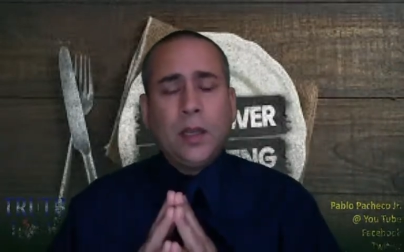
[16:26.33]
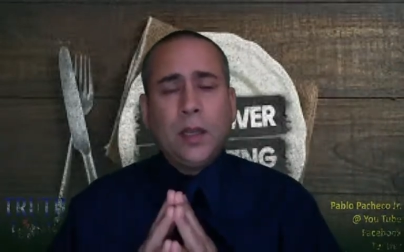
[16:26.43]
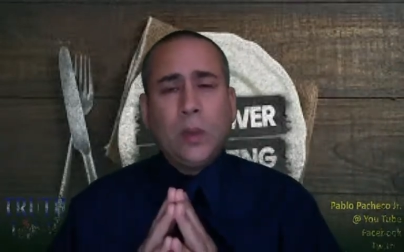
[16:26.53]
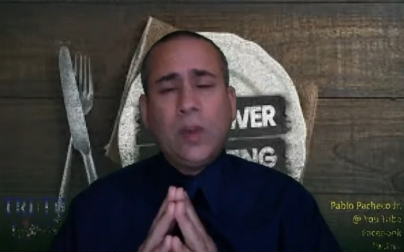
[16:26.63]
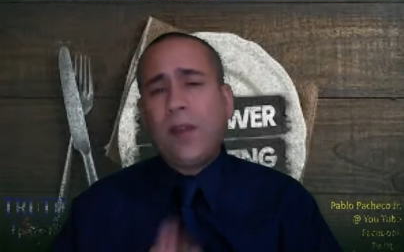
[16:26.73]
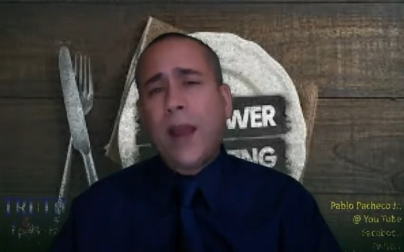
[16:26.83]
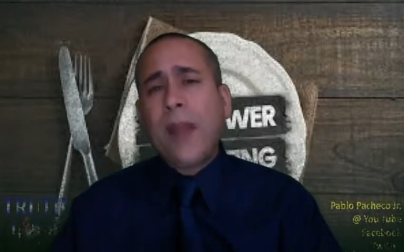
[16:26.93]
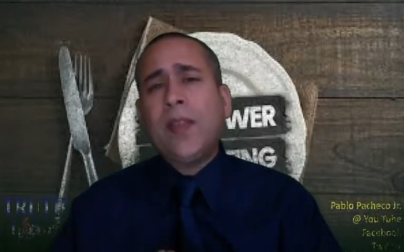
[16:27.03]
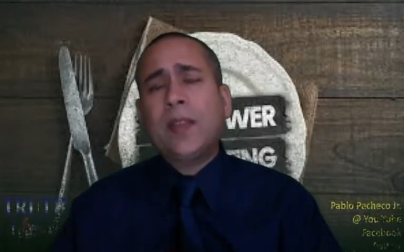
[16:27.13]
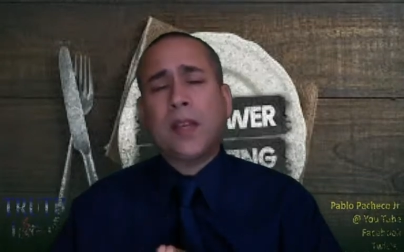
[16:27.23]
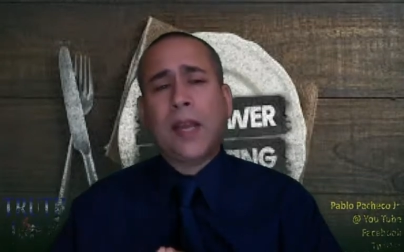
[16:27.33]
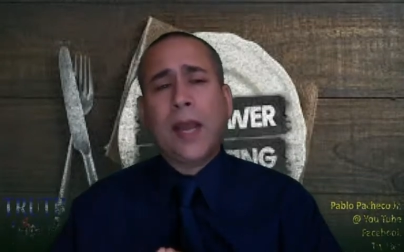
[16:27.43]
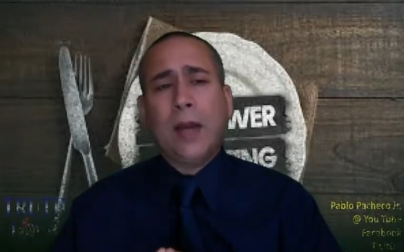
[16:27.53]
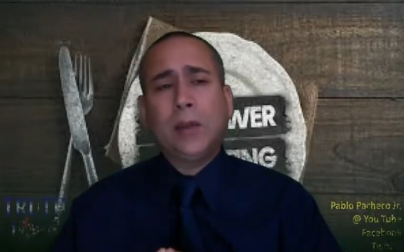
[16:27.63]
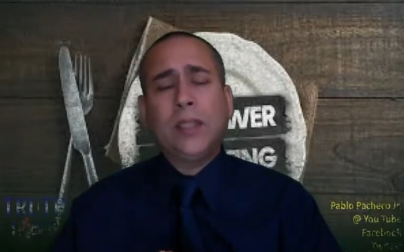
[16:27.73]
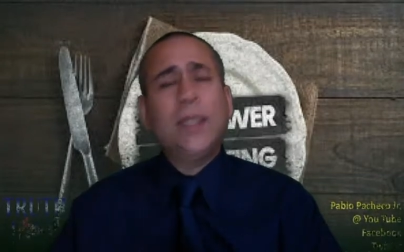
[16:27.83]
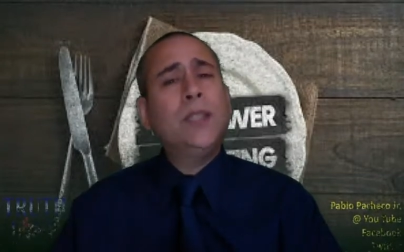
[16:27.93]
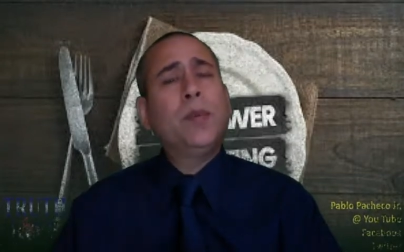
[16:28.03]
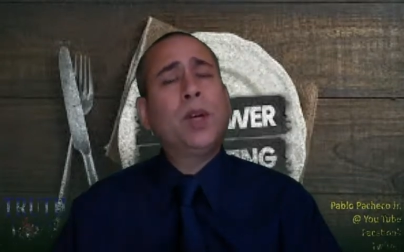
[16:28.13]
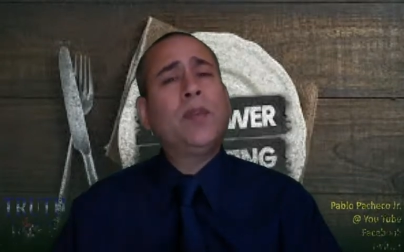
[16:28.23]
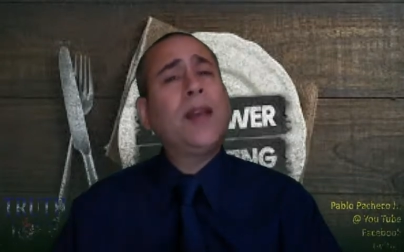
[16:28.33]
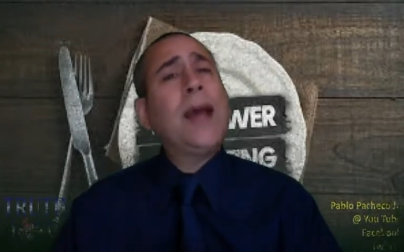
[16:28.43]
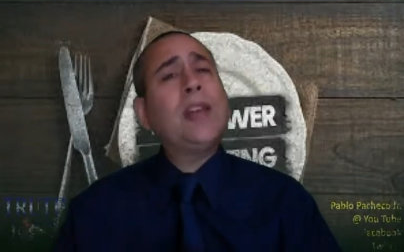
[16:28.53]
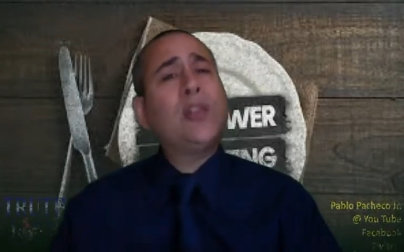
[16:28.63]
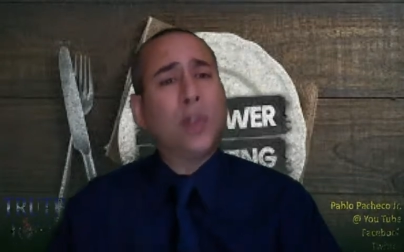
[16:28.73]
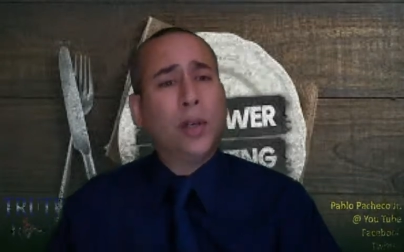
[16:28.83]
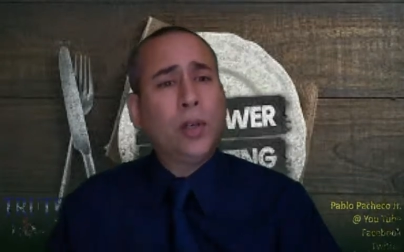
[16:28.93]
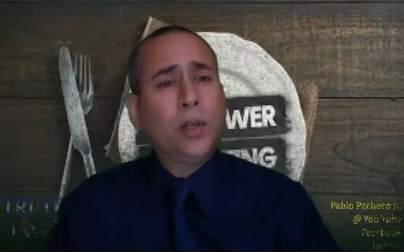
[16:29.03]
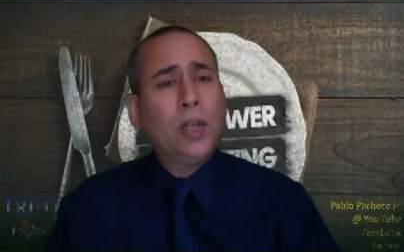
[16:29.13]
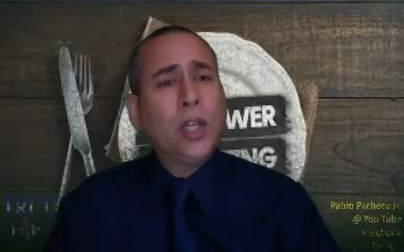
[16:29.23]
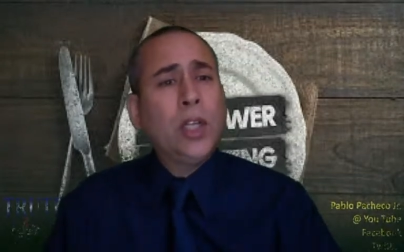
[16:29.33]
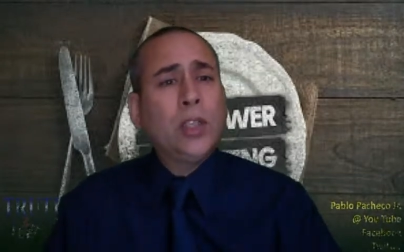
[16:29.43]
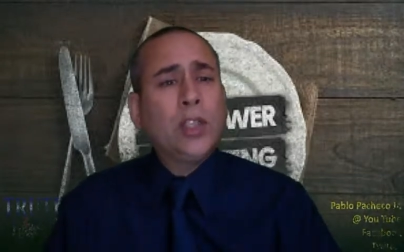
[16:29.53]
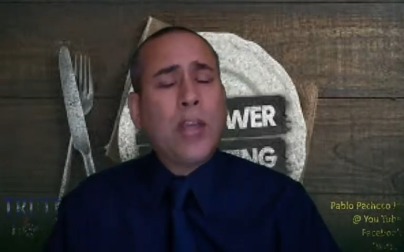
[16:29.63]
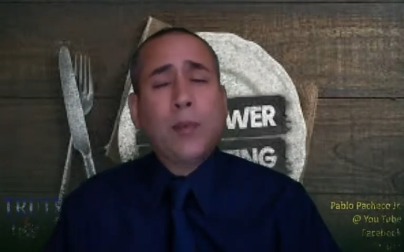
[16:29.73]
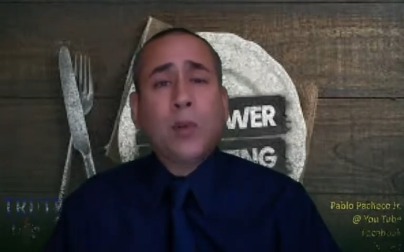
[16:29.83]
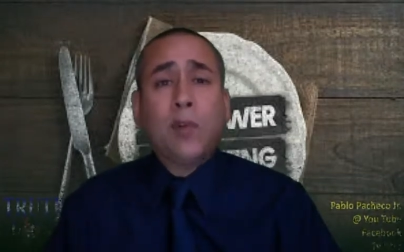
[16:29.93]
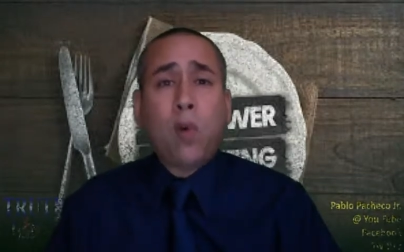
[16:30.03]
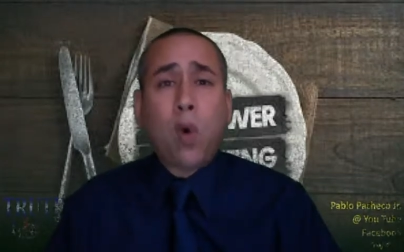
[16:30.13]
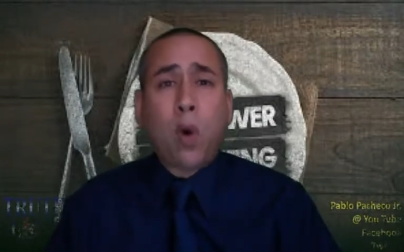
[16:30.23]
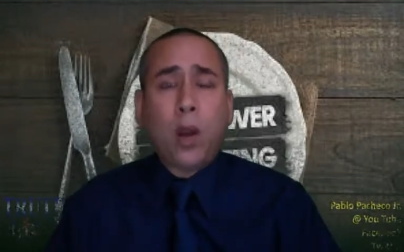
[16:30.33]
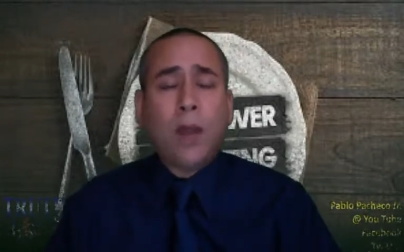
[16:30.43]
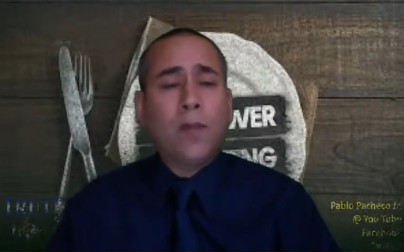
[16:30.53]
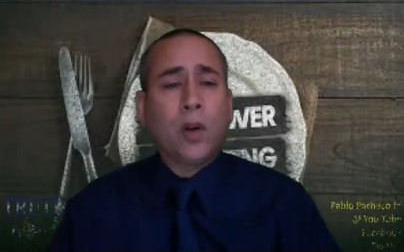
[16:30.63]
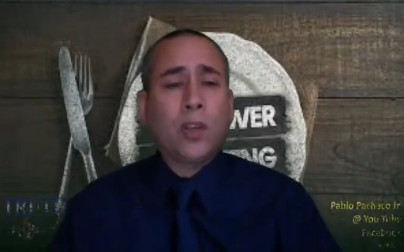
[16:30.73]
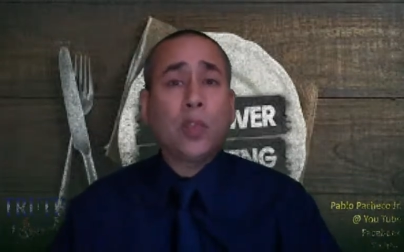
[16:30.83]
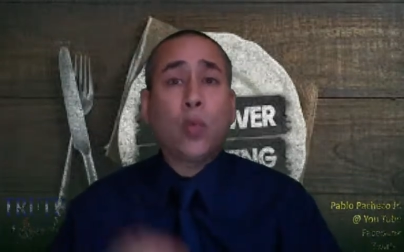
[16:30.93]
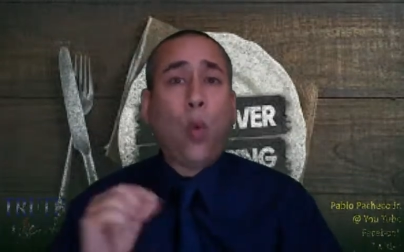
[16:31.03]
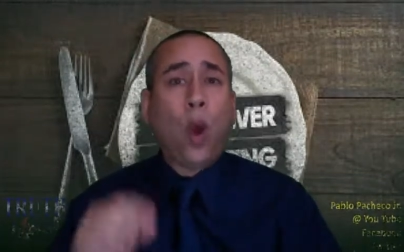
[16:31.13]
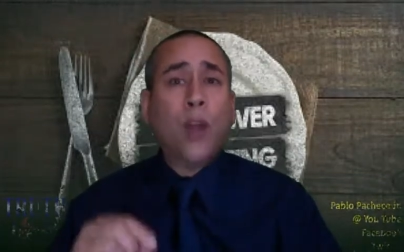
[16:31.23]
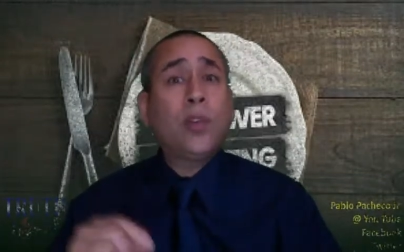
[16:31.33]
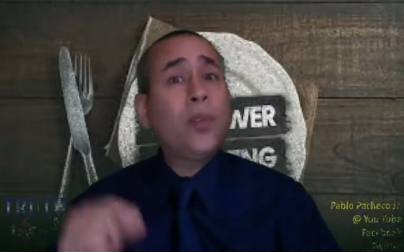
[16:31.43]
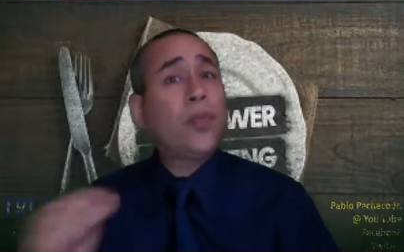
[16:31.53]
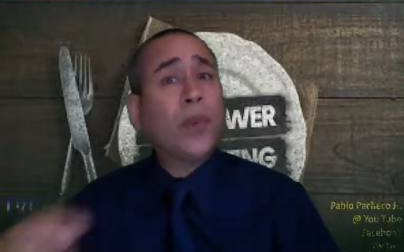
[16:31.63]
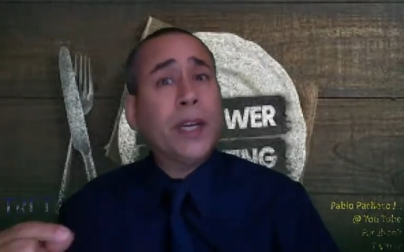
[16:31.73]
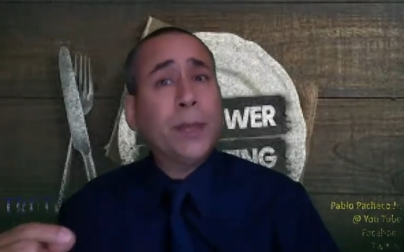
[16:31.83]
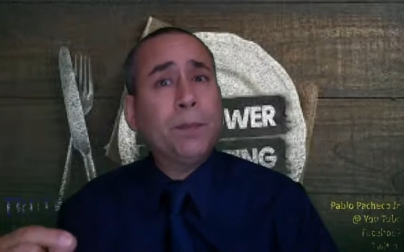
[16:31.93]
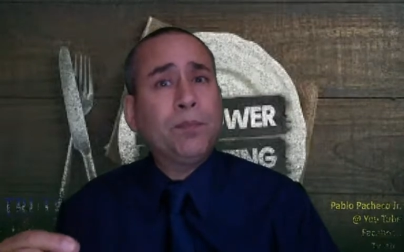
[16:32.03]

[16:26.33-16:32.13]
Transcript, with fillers: We find this account in the book of Esther, chapter 4, and verses 1 to 3.